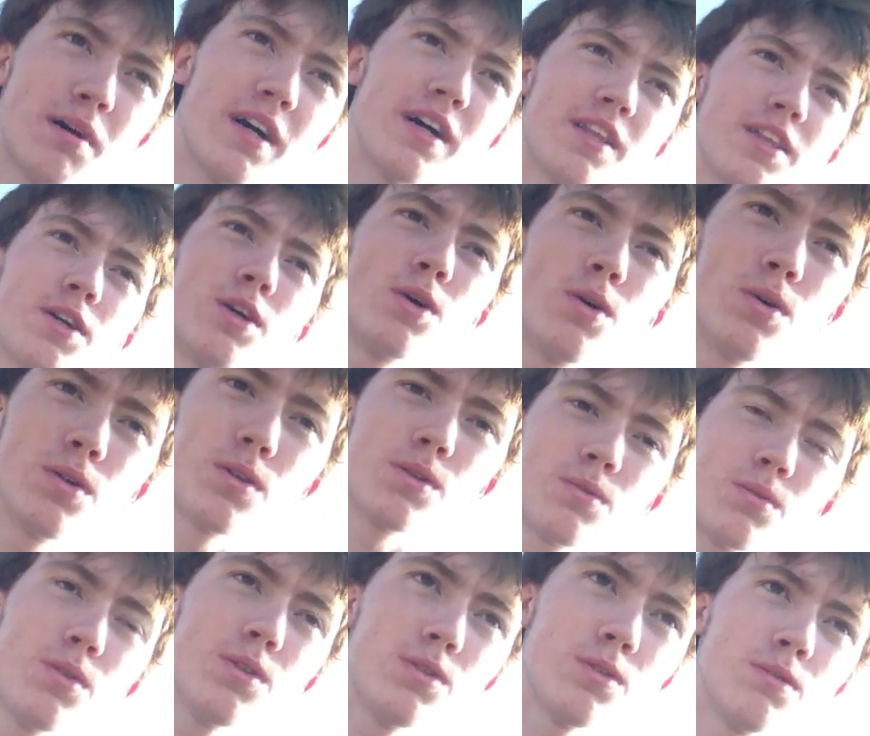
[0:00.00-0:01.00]
by the golden
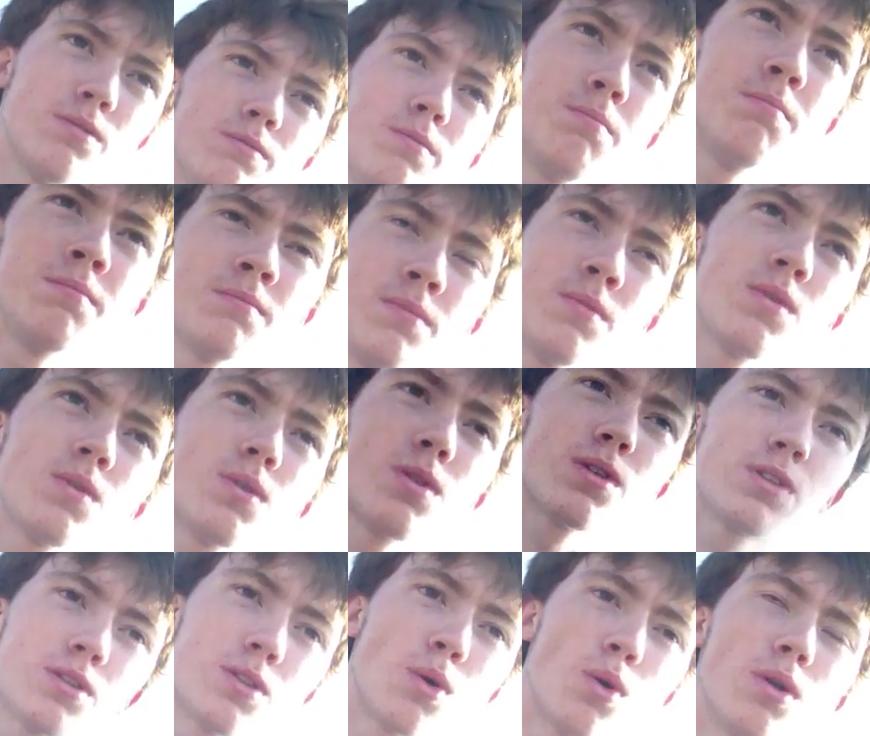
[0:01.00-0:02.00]
room,
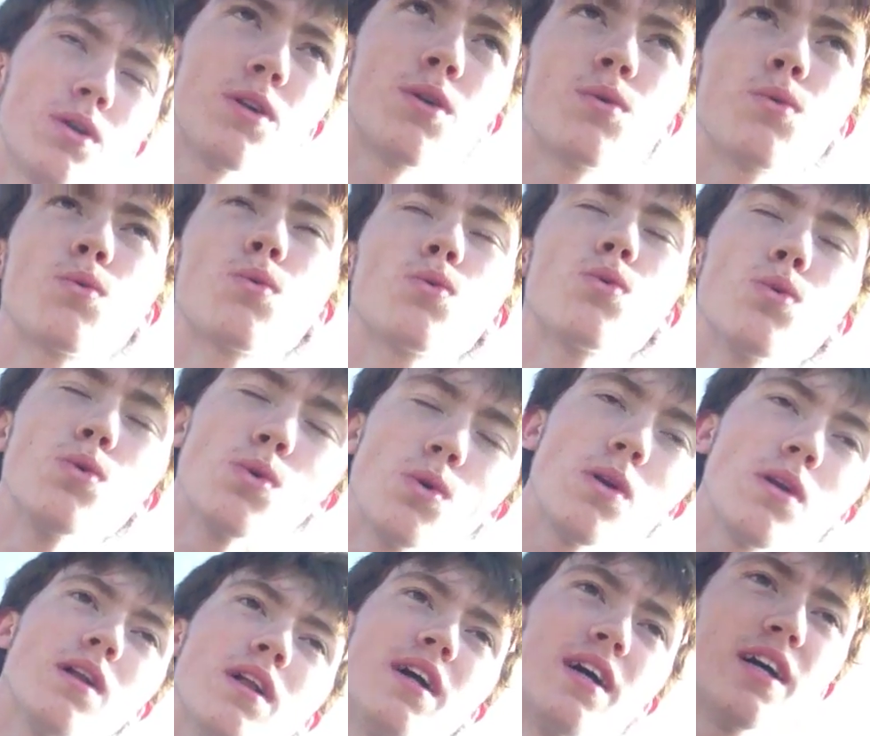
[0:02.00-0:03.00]
golden
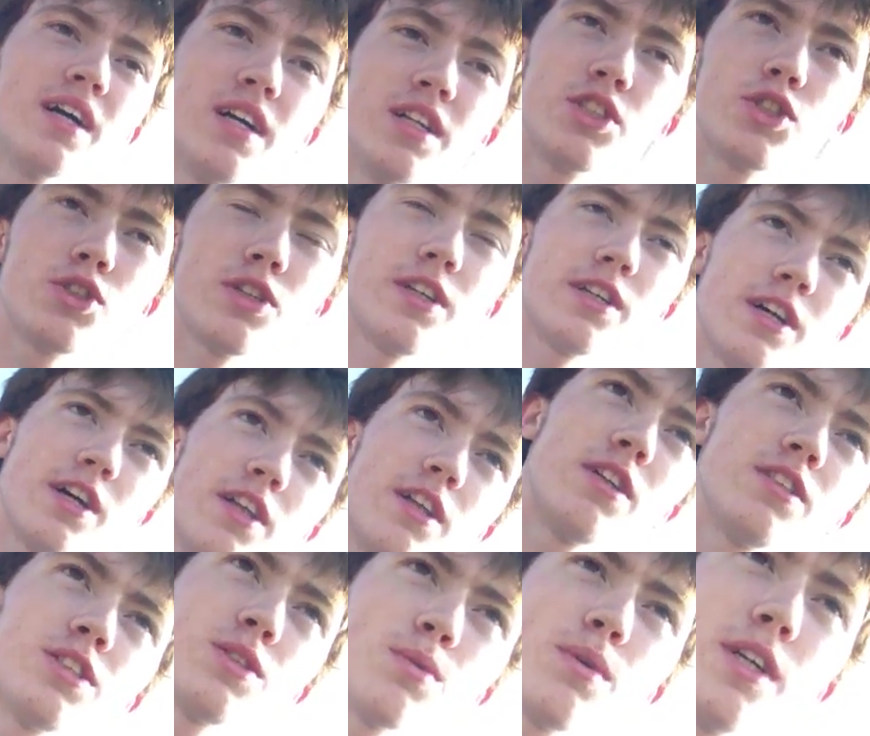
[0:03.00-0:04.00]
rule. Treat
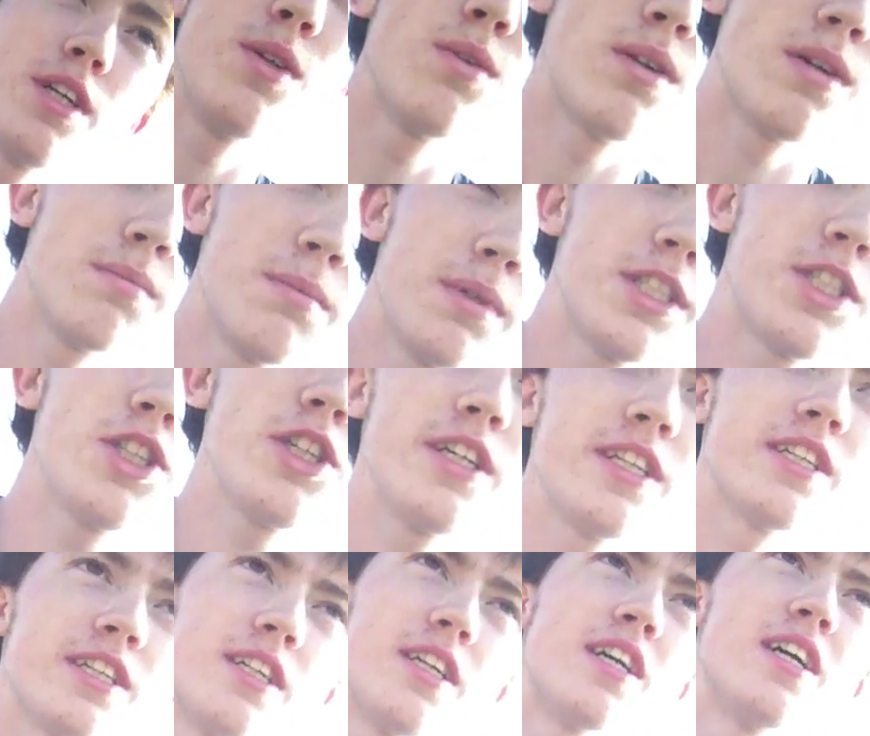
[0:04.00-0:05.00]
others the way you want to be
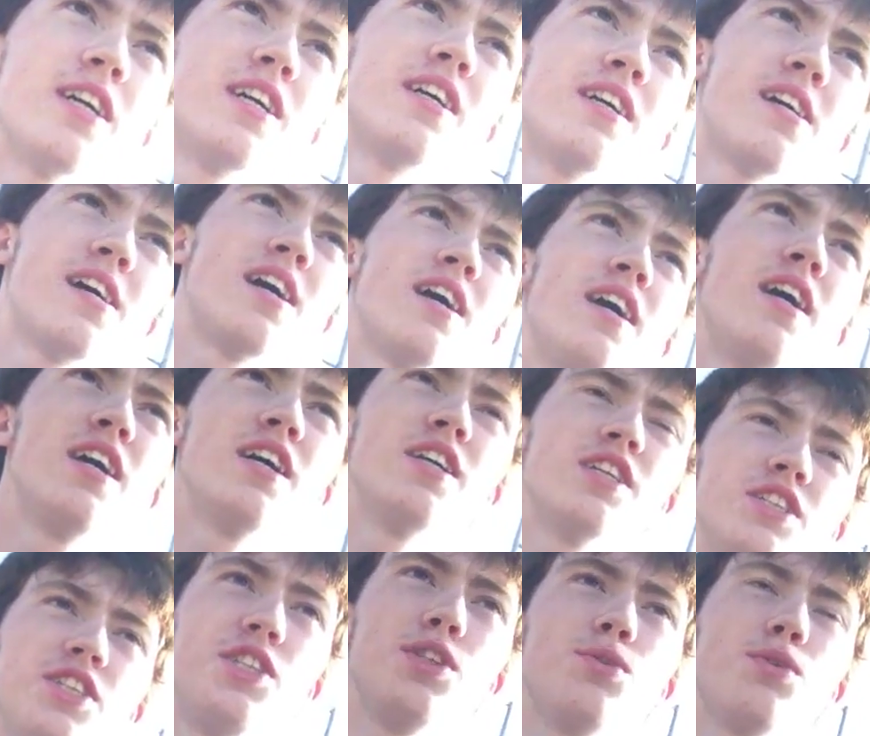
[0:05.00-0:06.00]
treated.
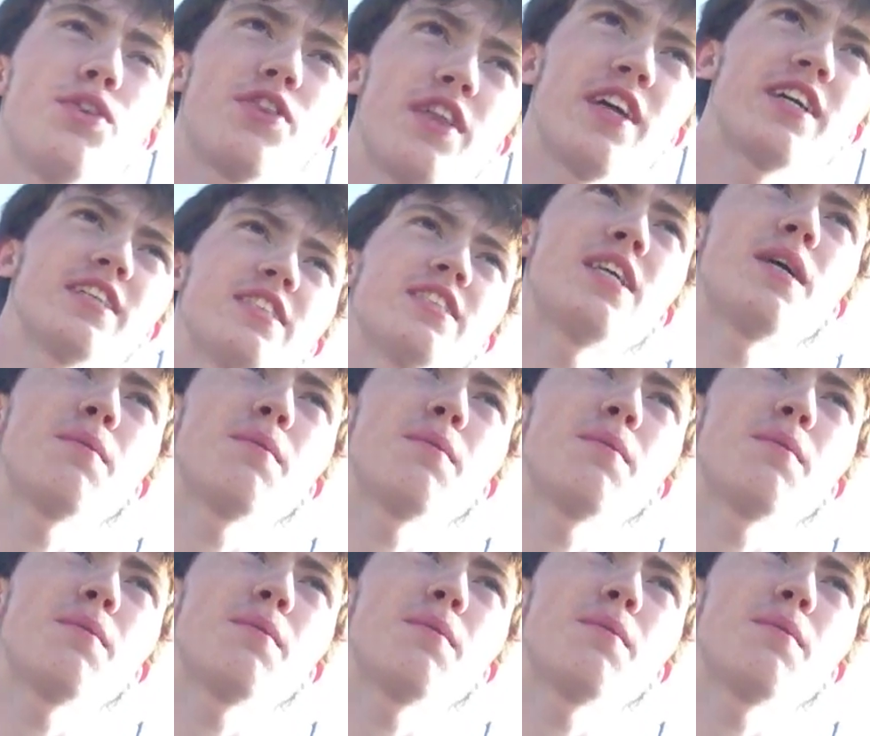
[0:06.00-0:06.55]
Do things